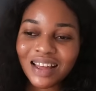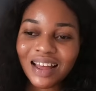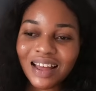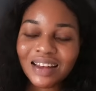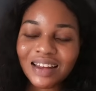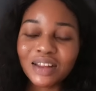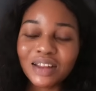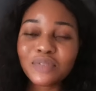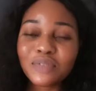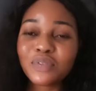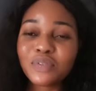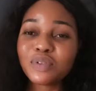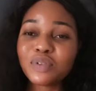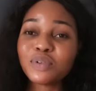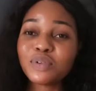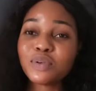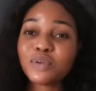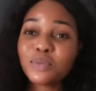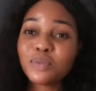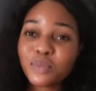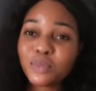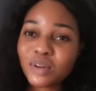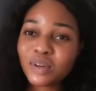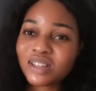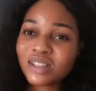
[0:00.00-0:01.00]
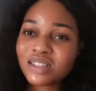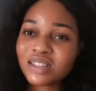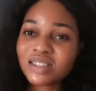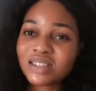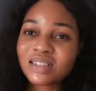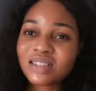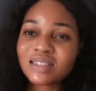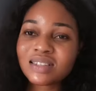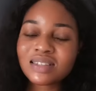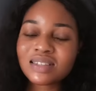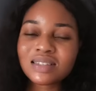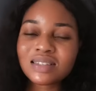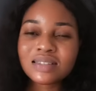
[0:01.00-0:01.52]
and if you don't want
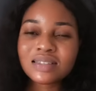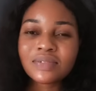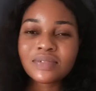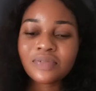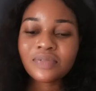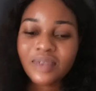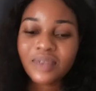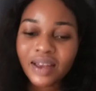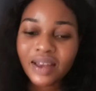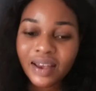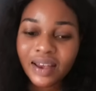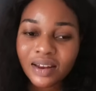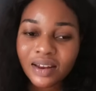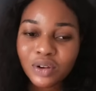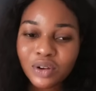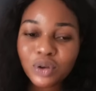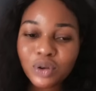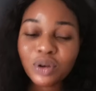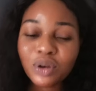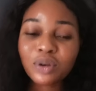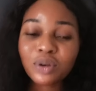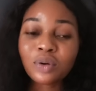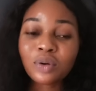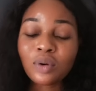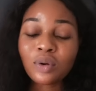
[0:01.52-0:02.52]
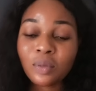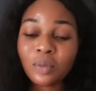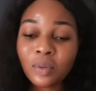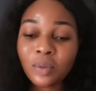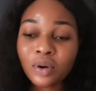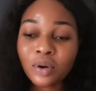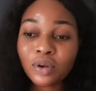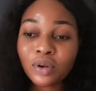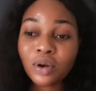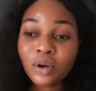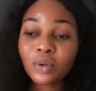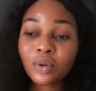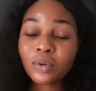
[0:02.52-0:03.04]
it, it is fine. You are
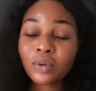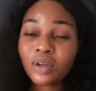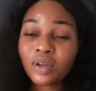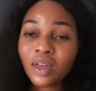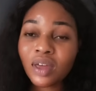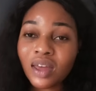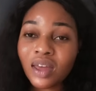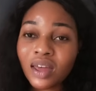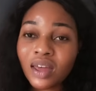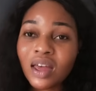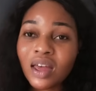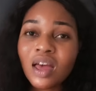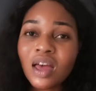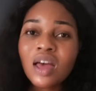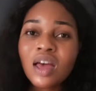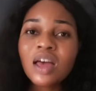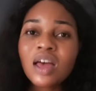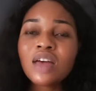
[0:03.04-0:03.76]
normal. You're okay.